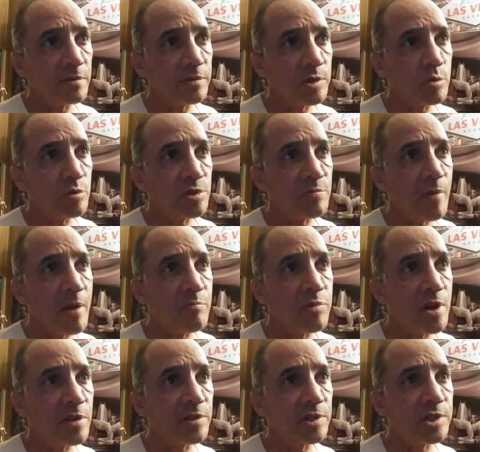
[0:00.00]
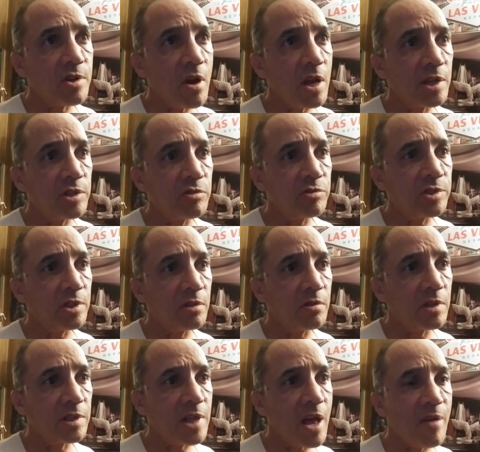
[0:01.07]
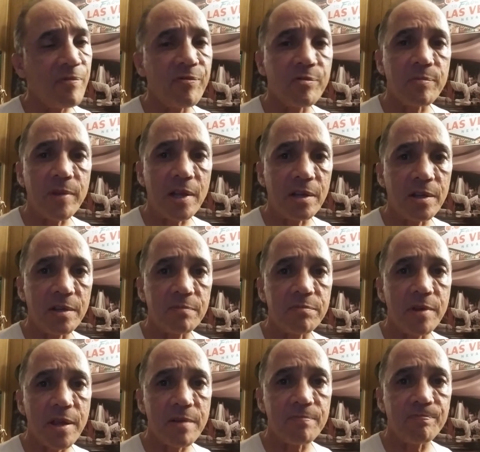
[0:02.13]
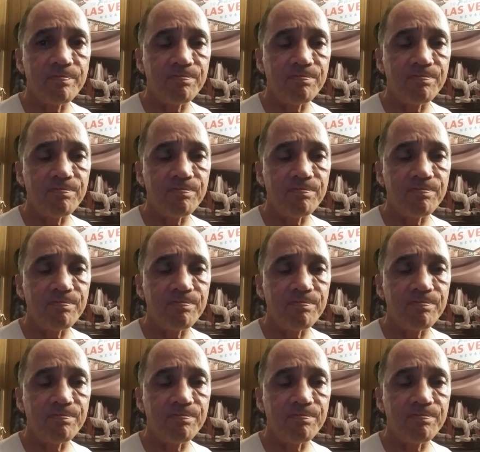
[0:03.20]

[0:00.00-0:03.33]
You was my brother, Charlie. You should have looked out for me a little bit.